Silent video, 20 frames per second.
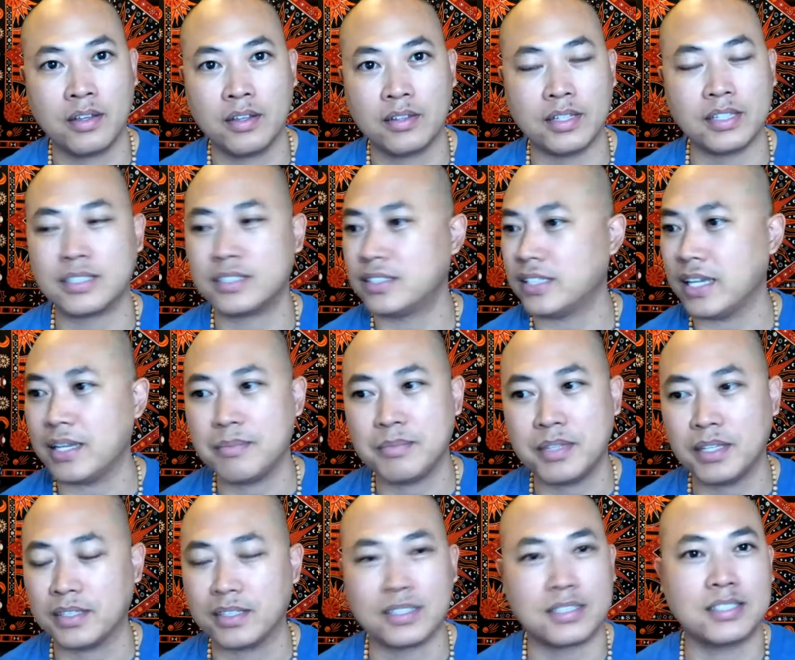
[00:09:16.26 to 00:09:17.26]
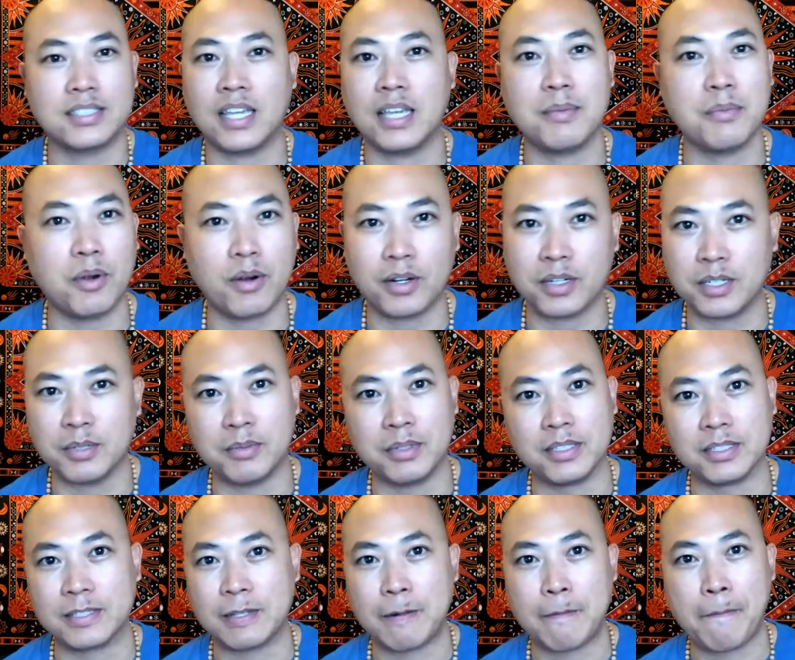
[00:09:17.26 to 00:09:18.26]
The same thing, the same
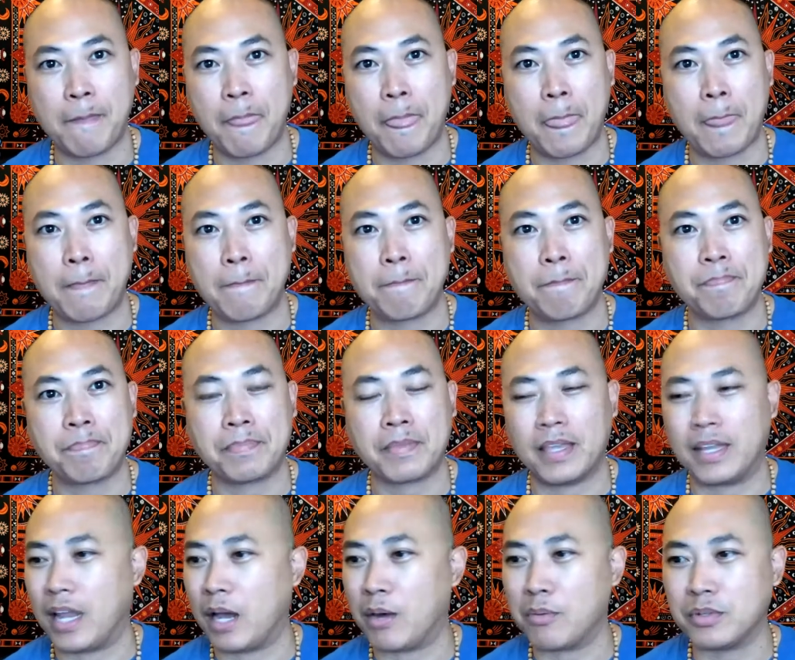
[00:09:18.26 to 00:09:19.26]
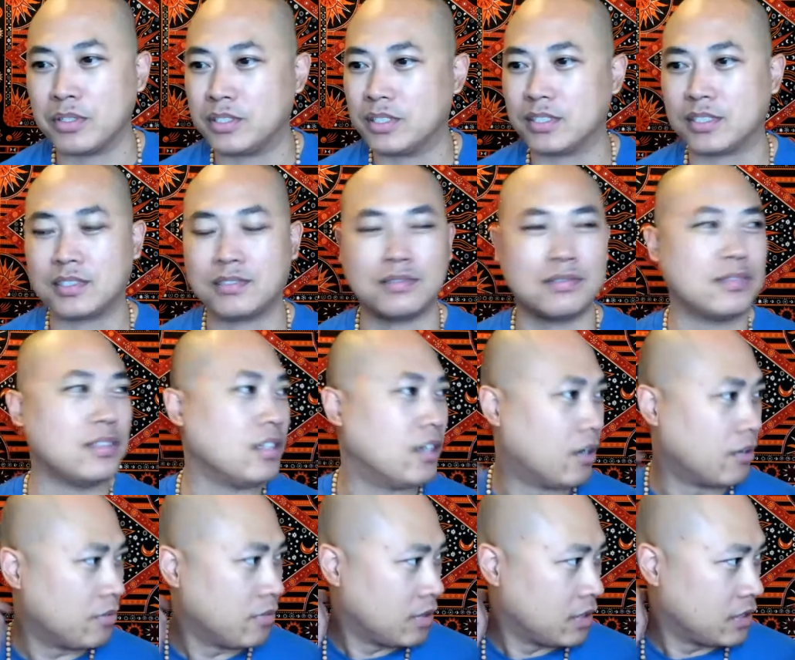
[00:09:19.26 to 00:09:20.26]
arguments. And I would just,
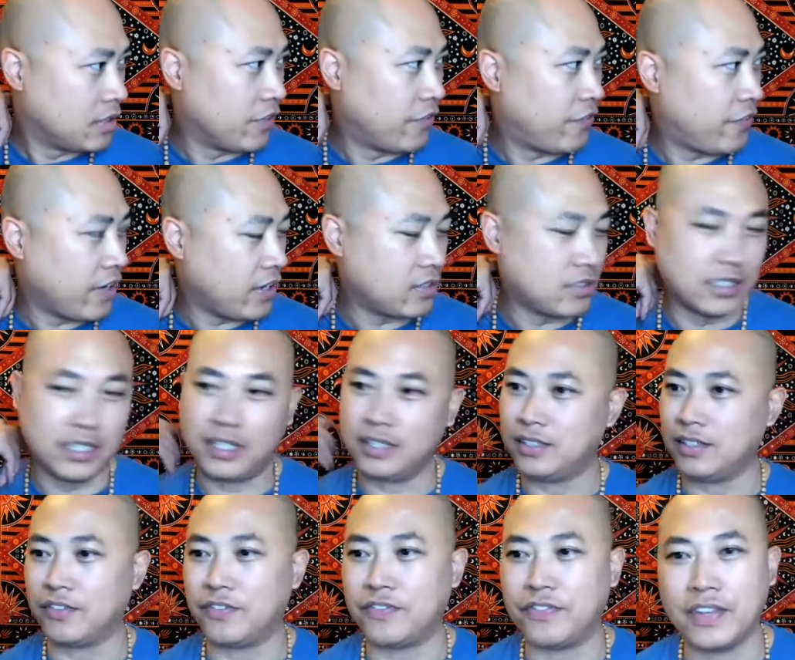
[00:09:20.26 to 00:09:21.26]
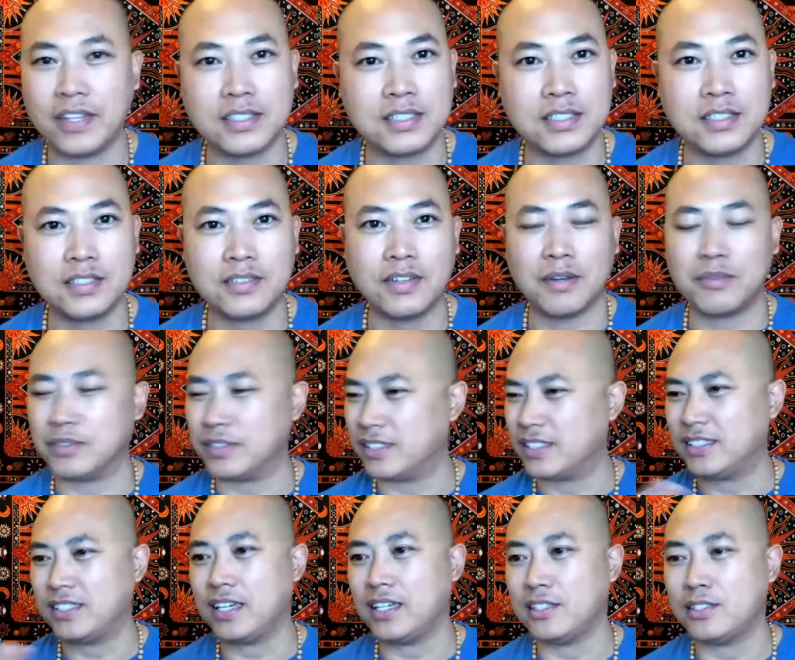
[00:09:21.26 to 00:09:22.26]
get defensive. I would
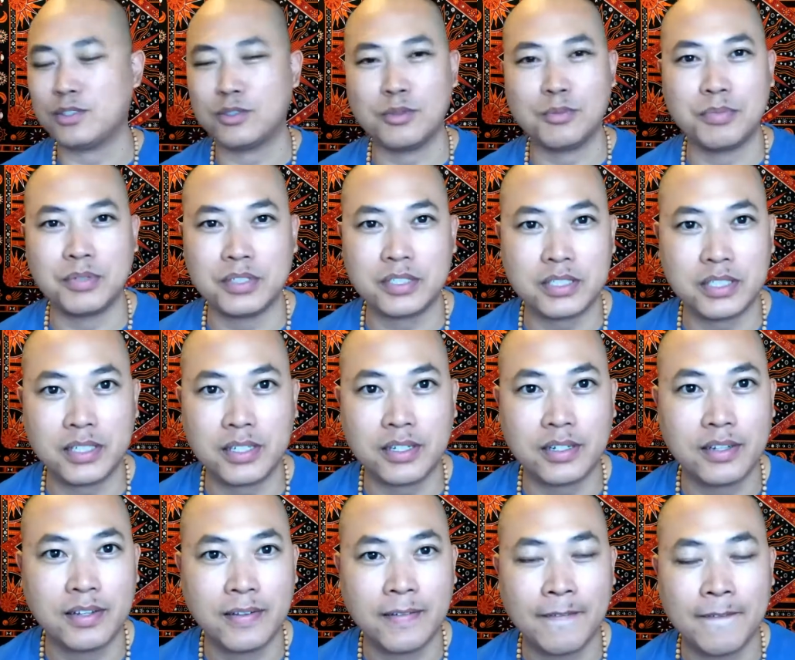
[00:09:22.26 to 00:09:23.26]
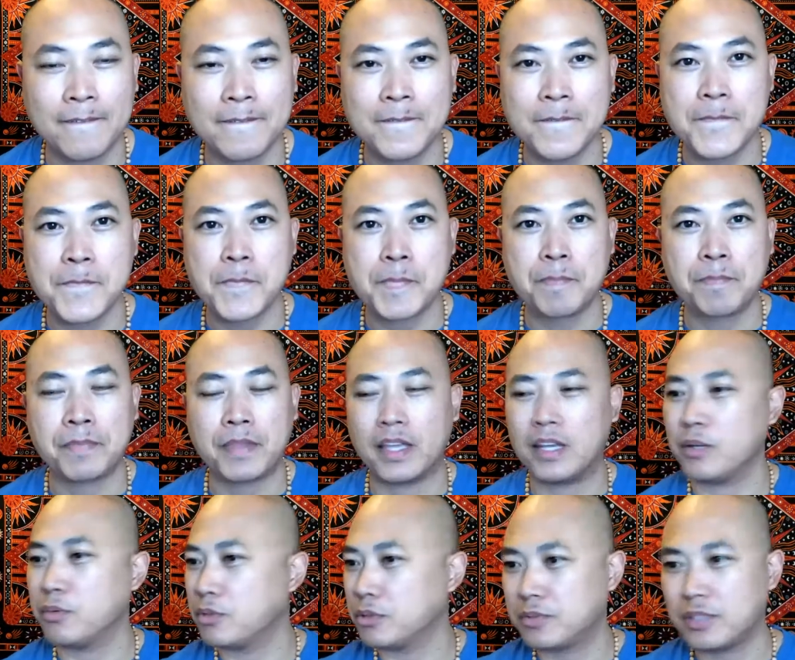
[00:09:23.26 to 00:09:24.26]
say stupid shit.
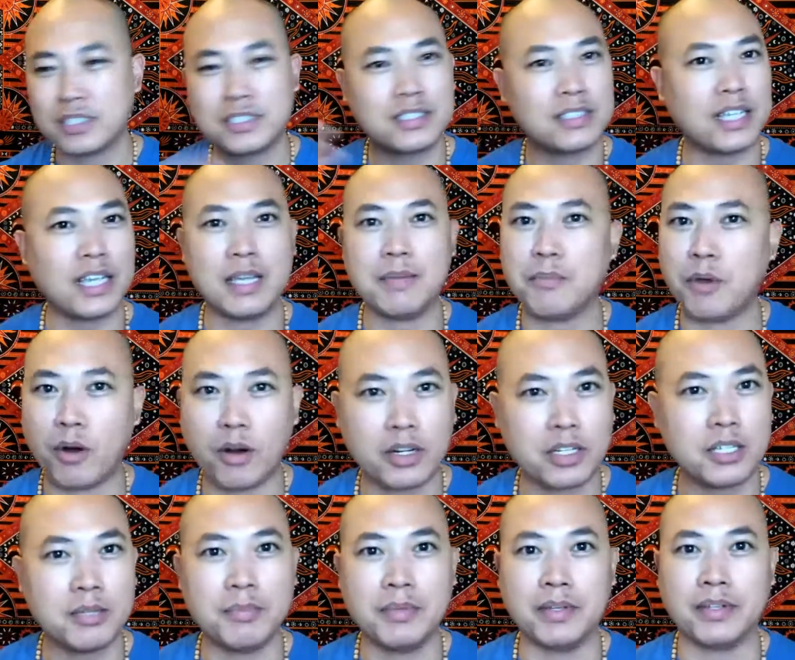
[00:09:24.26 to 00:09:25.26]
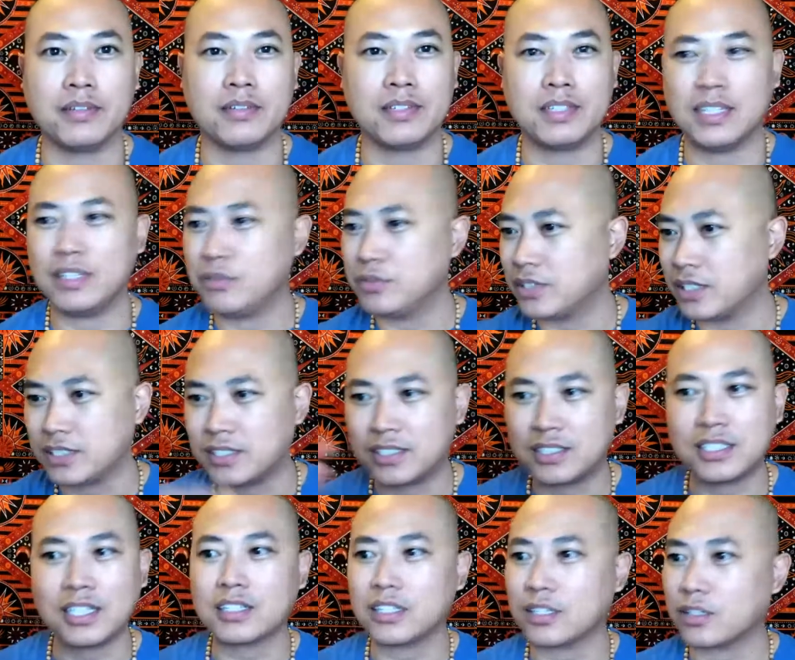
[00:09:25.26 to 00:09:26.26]
And it was the same argument. It was a
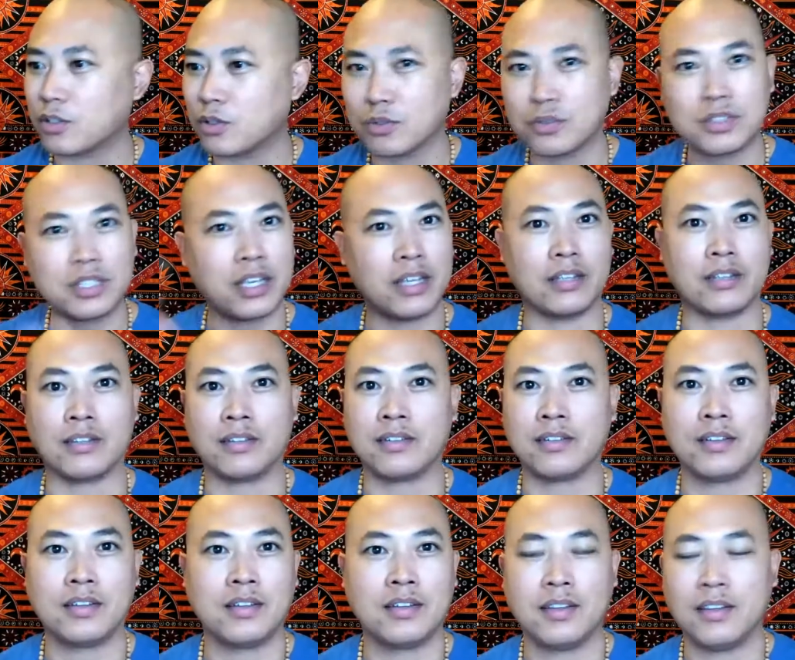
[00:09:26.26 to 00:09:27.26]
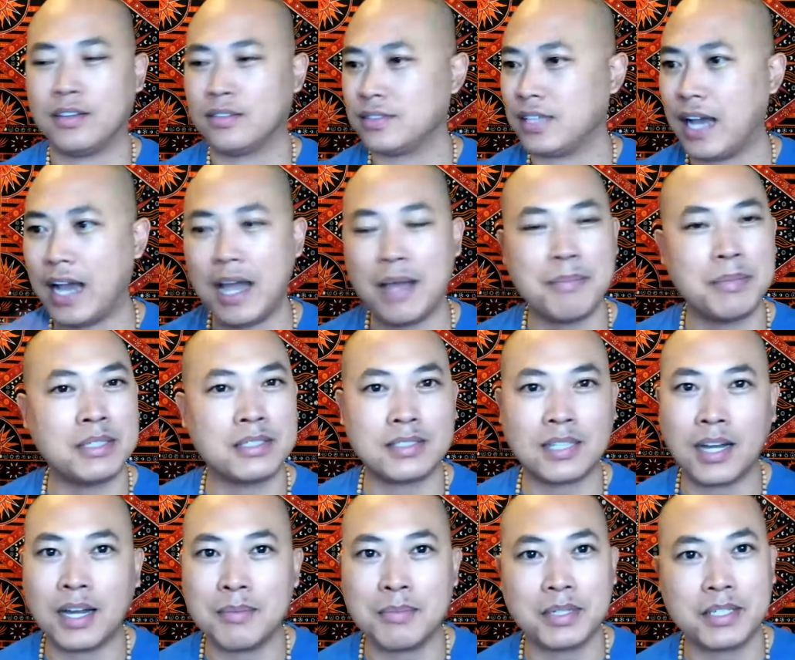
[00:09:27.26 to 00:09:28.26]
cyclical thing. Time and
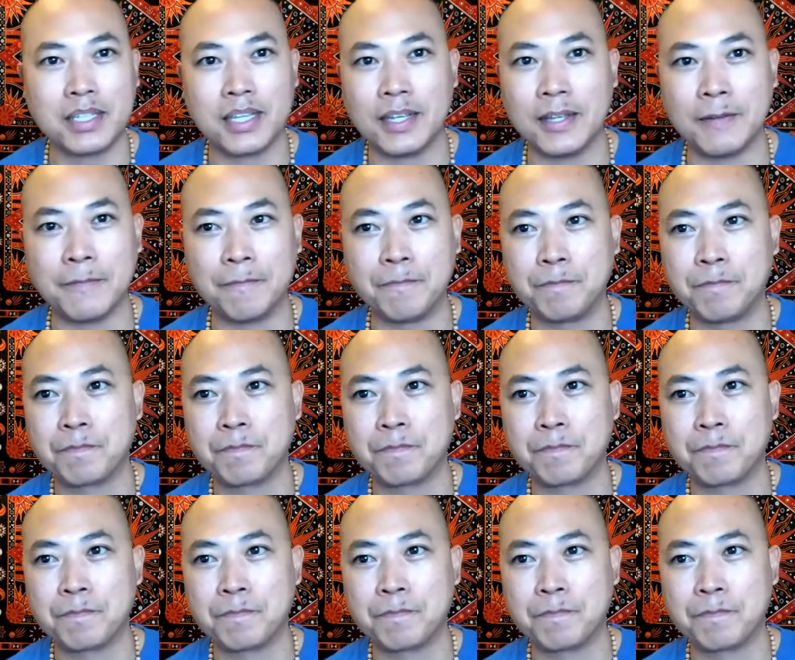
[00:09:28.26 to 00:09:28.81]
time again.